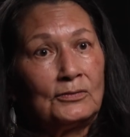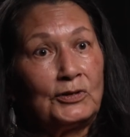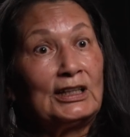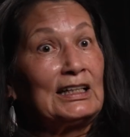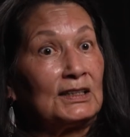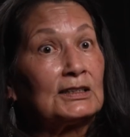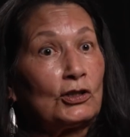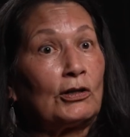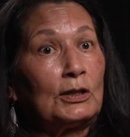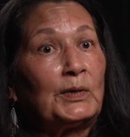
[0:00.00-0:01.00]
really
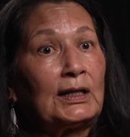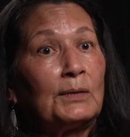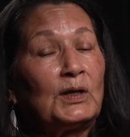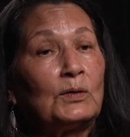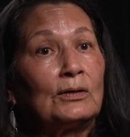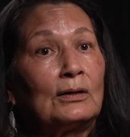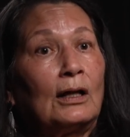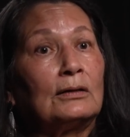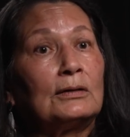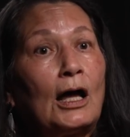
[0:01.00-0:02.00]
started becoming
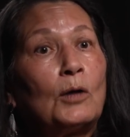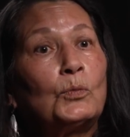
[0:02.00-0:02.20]
a lot